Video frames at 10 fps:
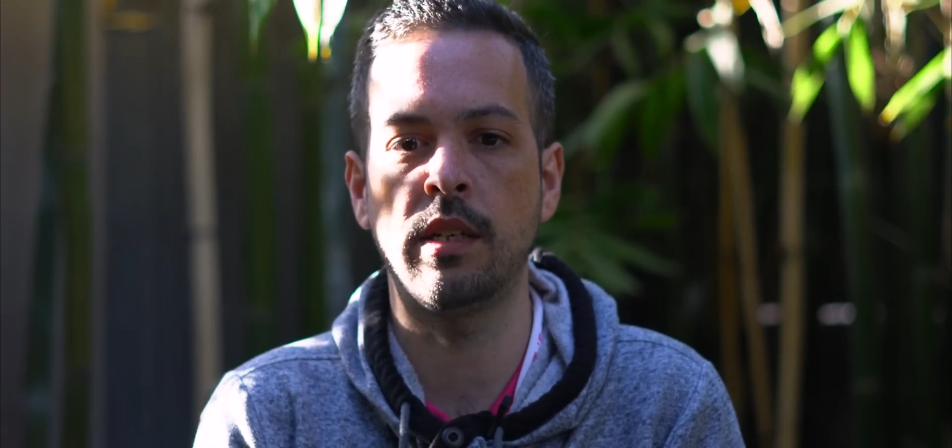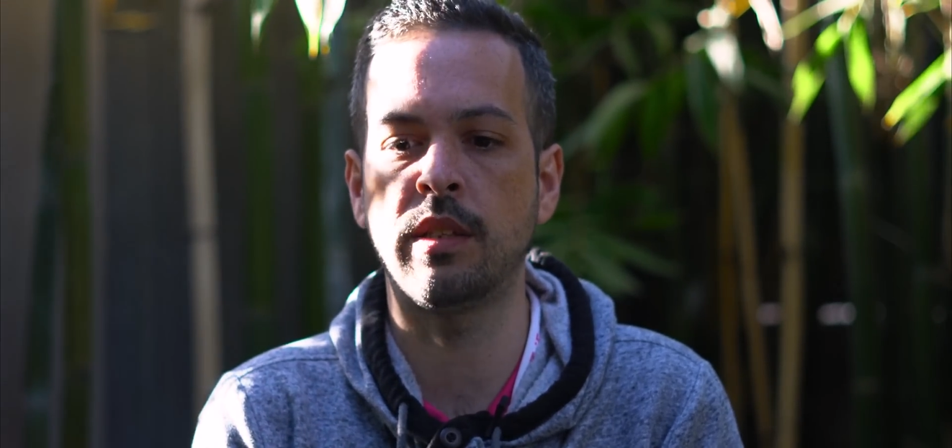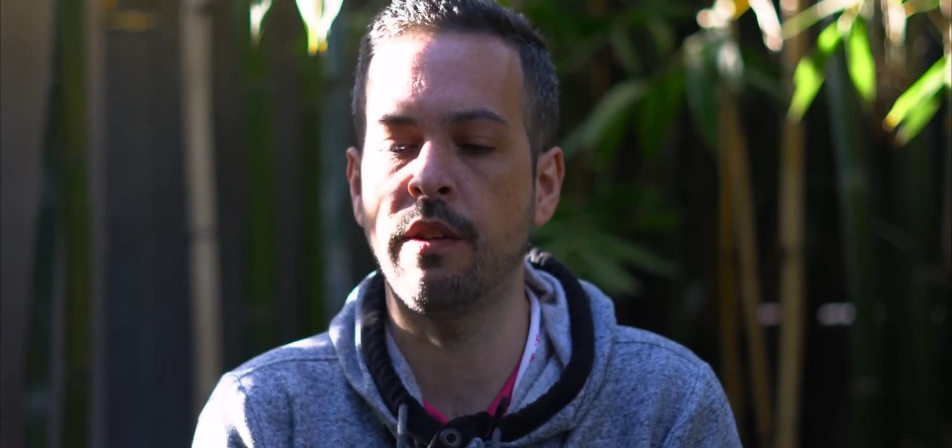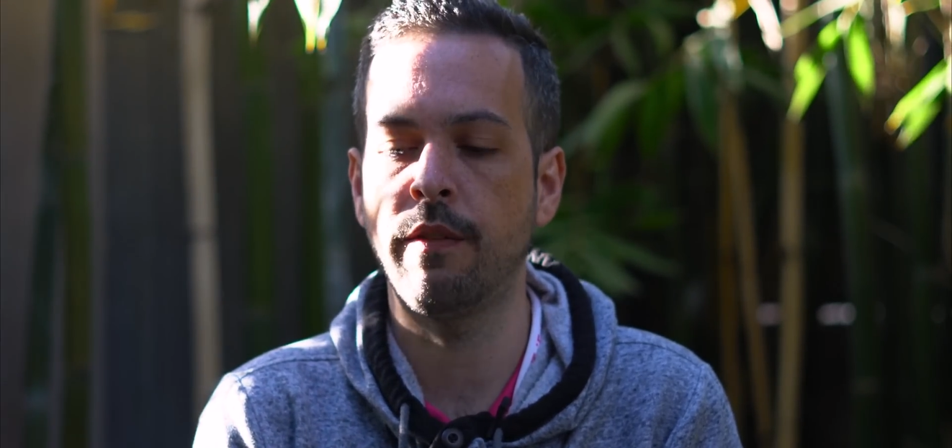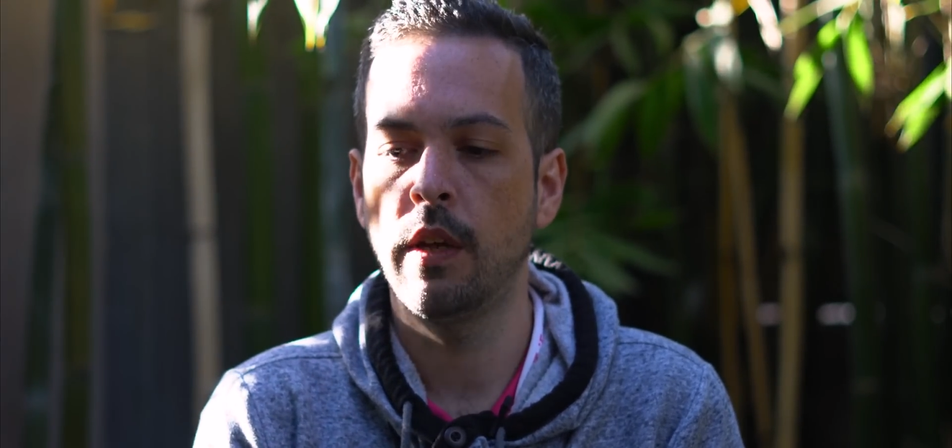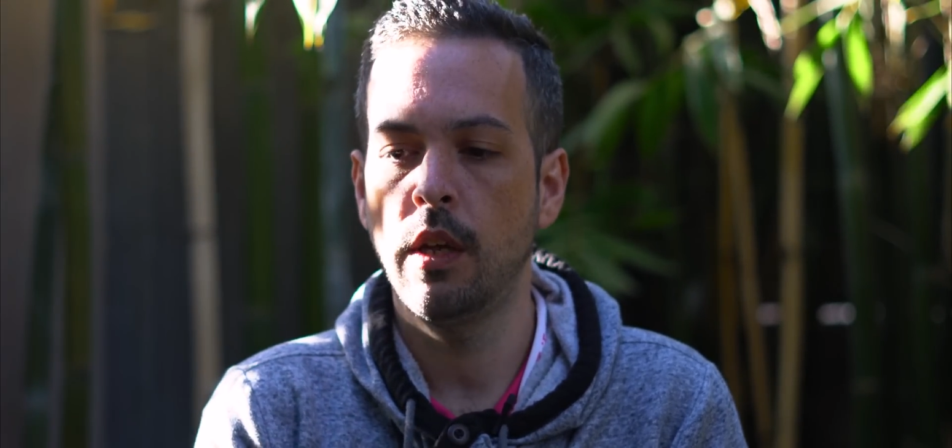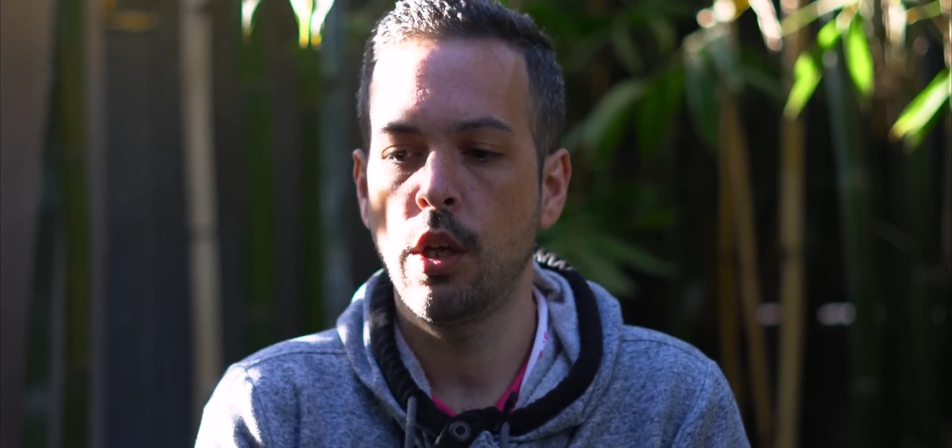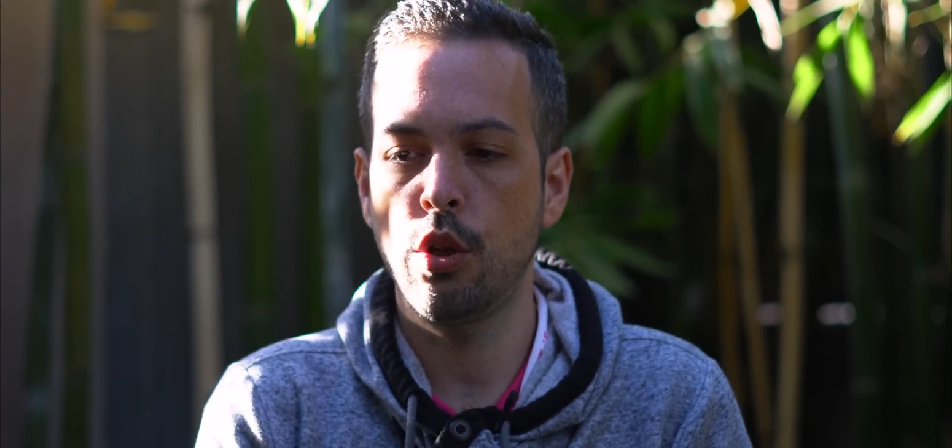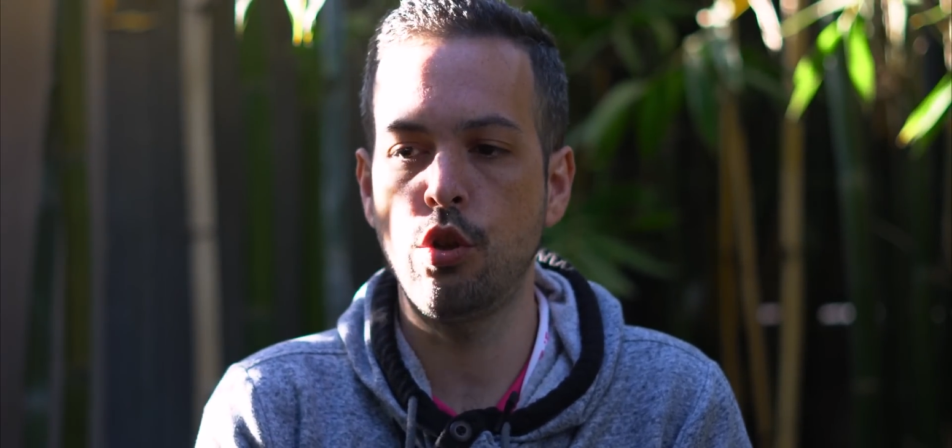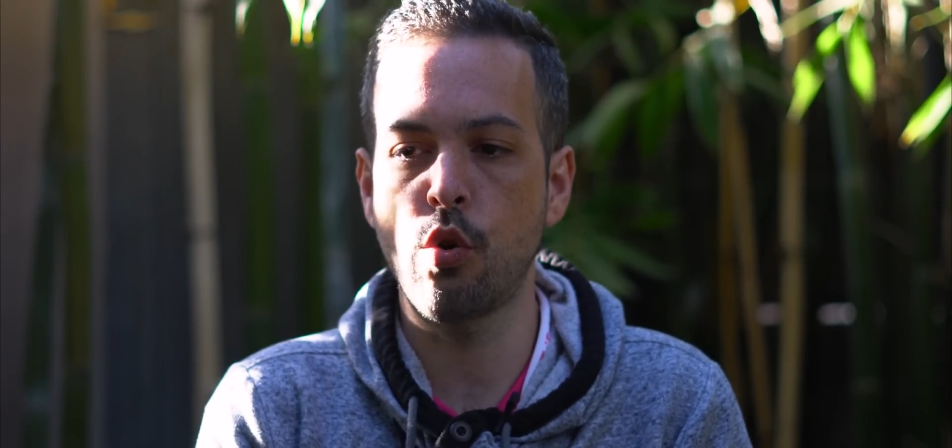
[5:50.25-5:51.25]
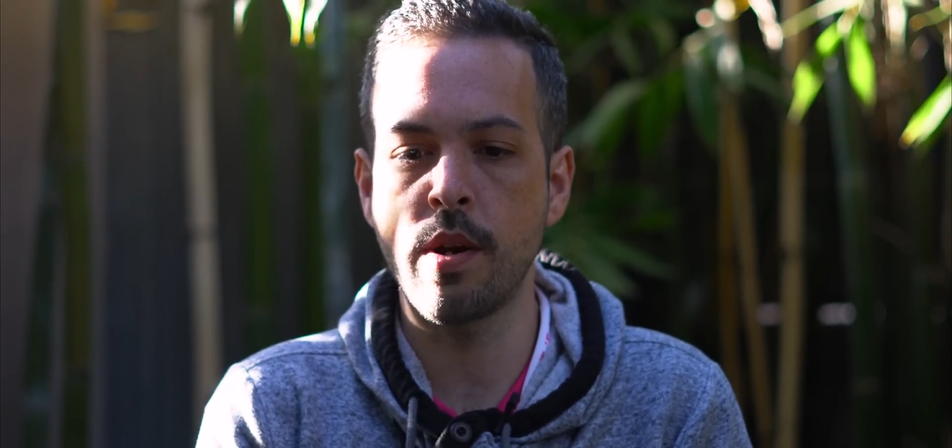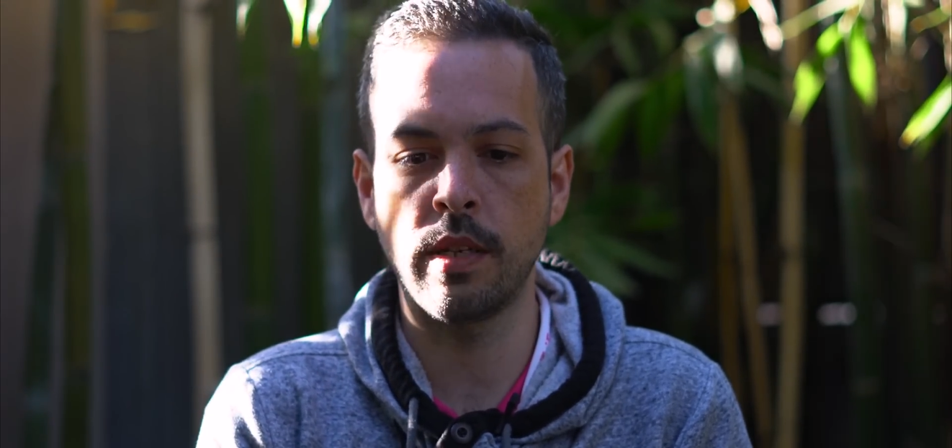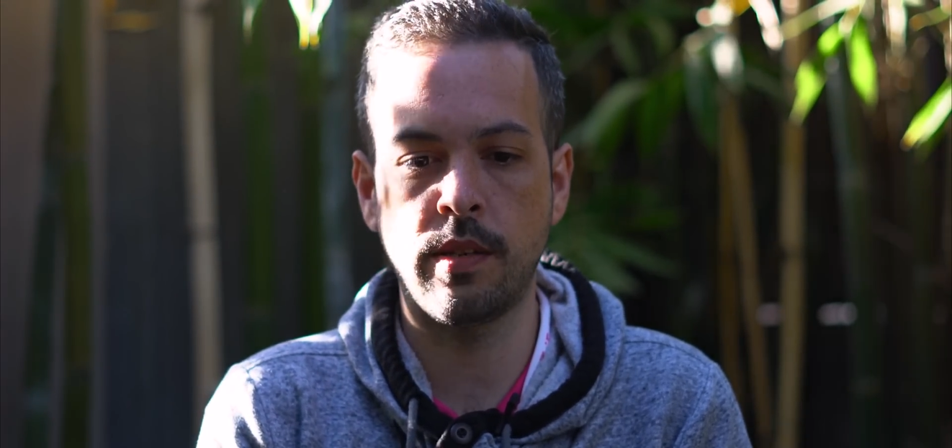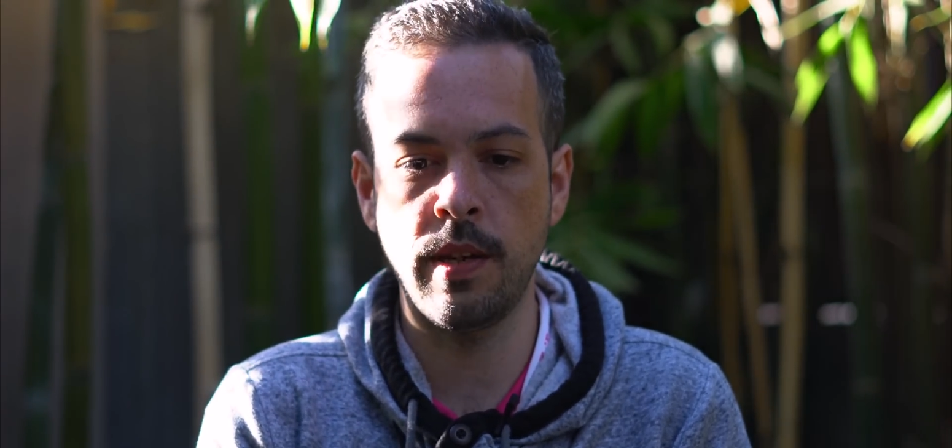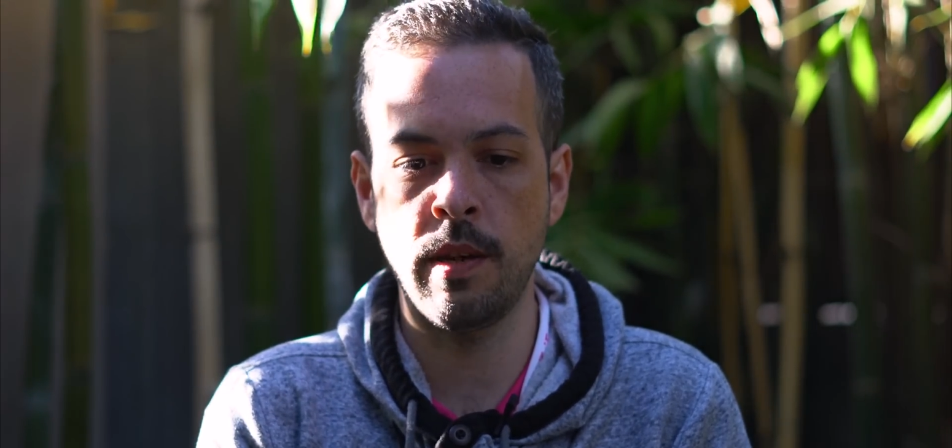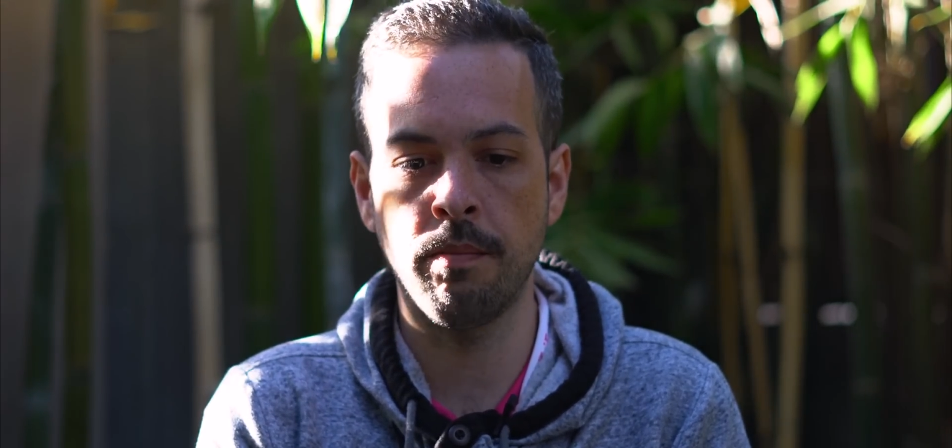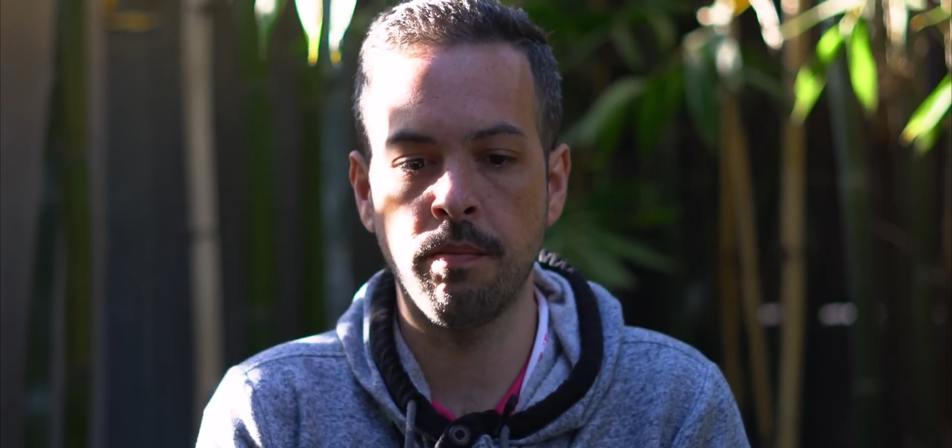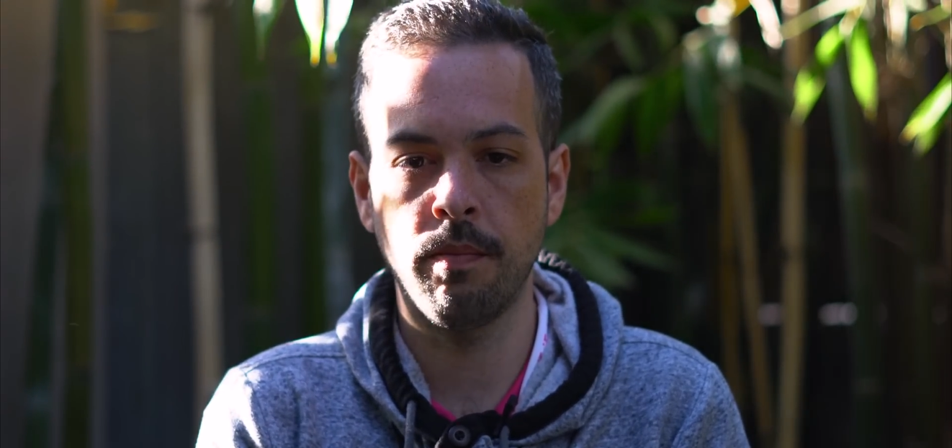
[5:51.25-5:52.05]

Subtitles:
is if you join a team